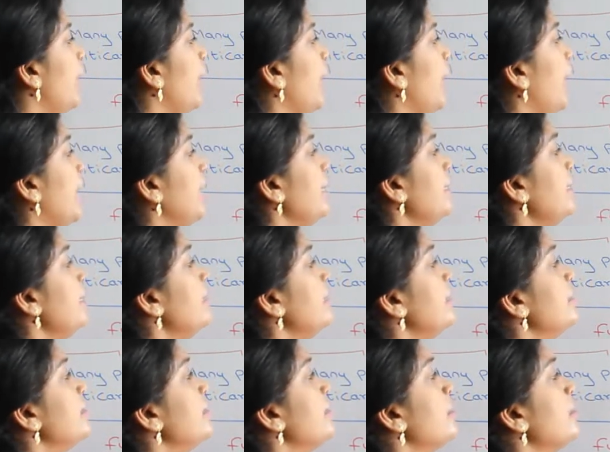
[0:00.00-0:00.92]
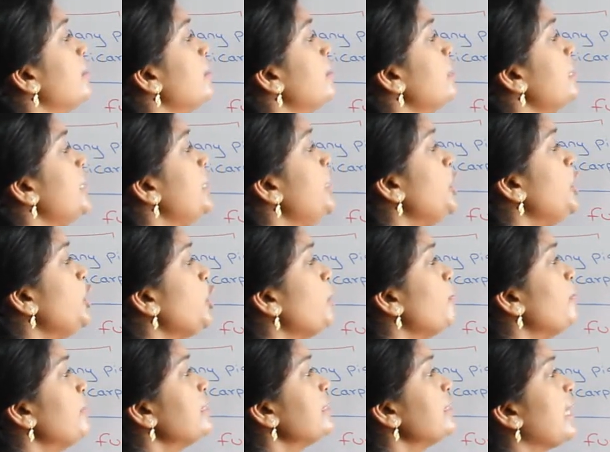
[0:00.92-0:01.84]
And the
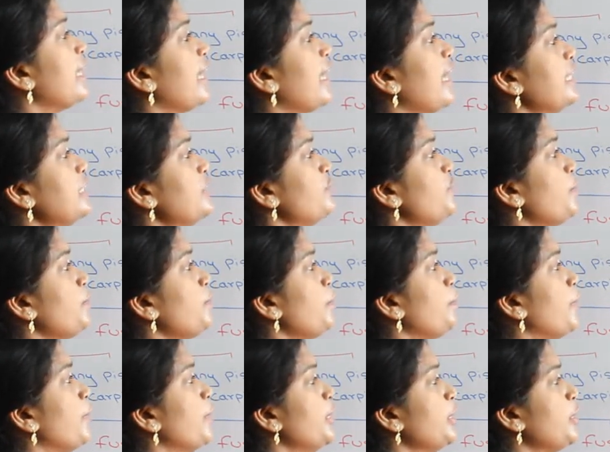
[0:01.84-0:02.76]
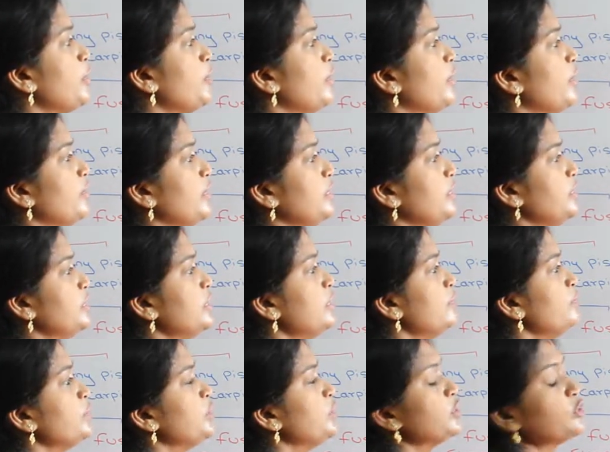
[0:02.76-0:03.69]
integuments arise from a particular
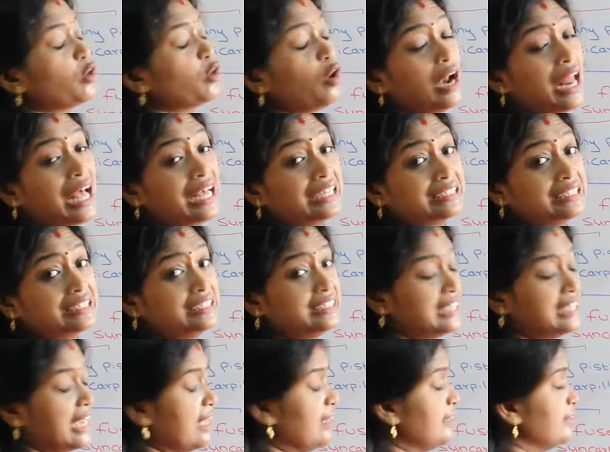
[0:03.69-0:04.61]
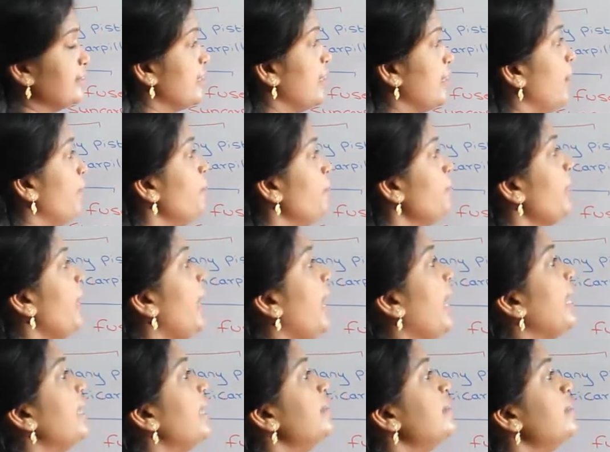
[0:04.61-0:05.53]
region which is called as a chalaza,
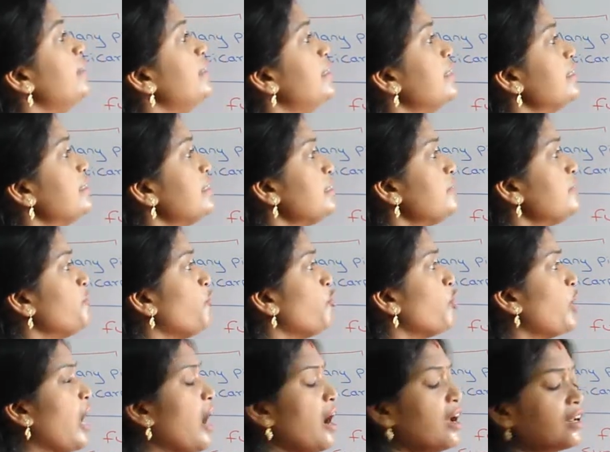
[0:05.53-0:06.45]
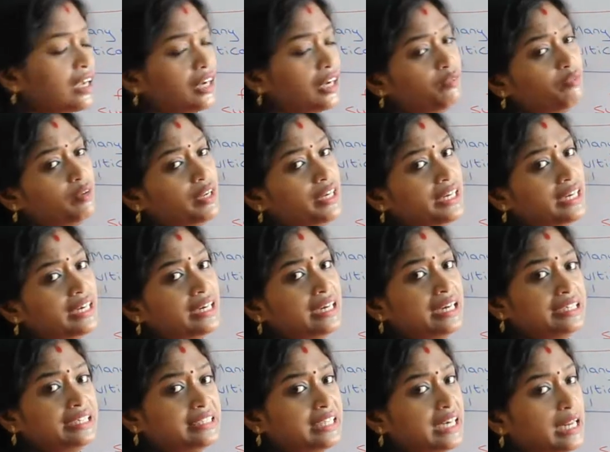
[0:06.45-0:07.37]
and this is for our convenience,
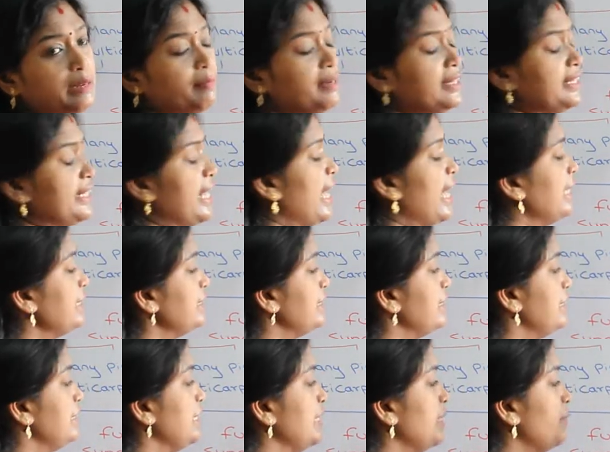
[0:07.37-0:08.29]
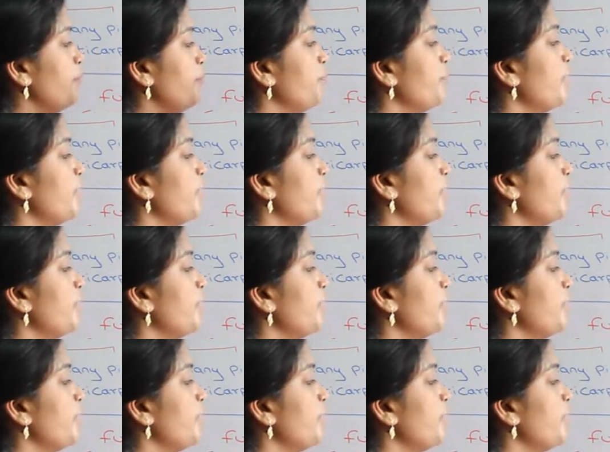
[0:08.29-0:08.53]
let's label it as C.